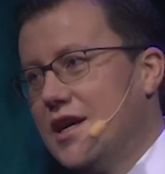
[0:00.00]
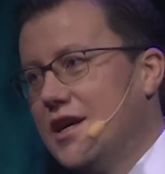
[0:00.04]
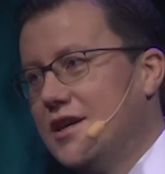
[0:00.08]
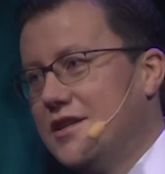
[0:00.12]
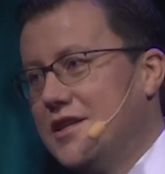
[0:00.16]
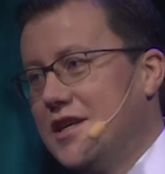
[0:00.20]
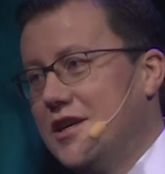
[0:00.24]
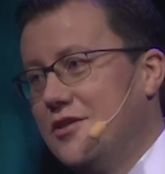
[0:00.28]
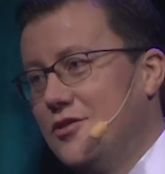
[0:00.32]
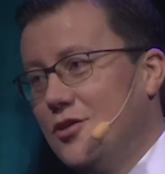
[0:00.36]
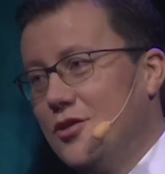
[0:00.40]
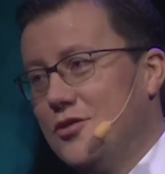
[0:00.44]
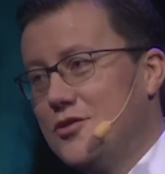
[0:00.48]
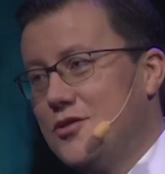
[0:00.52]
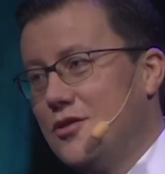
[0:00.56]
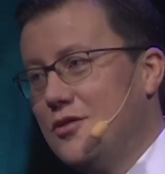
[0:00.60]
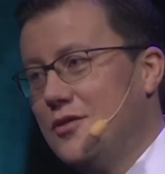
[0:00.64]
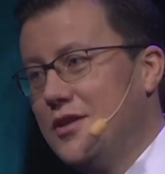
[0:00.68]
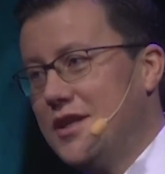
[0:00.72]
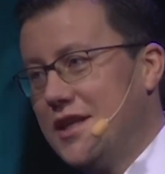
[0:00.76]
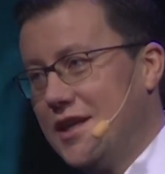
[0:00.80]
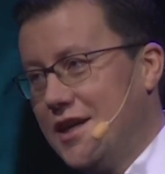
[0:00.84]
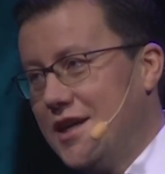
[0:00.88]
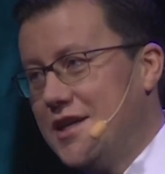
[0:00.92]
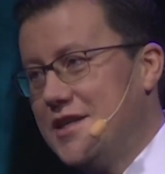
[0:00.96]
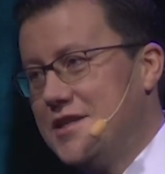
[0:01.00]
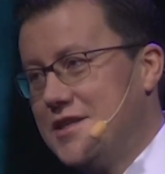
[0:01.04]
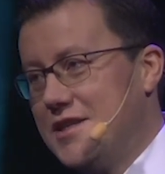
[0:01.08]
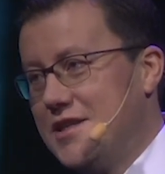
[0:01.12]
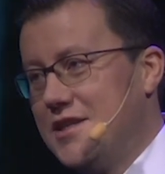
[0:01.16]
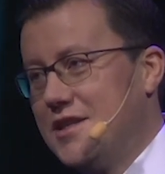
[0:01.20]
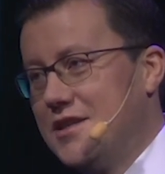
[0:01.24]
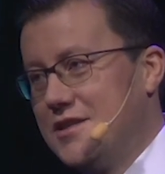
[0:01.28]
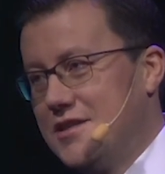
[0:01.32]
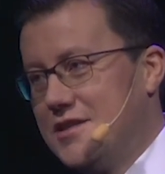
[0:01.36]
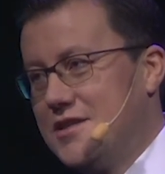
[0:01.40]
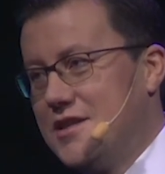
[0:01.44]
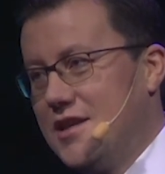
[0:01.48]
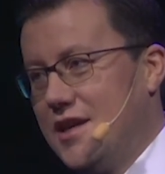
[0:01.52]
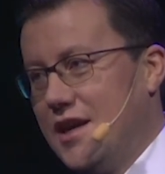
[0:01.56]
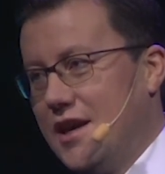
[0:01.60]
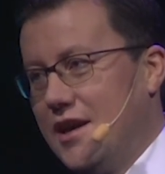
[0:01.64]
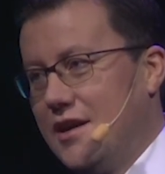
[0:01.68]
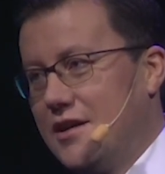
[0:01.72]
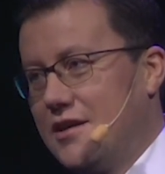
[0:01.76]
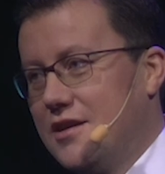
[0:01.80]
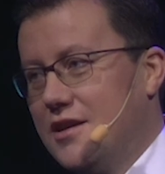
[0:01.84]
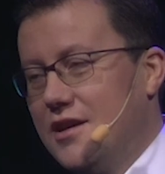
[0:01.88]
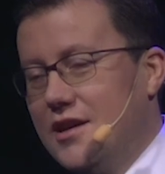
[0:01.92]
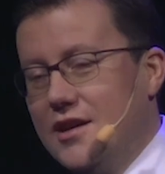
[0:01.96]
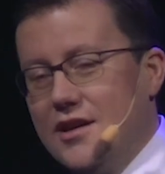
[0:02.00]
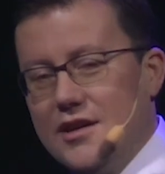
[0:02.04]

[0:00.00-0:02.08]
They're not only IT and tech,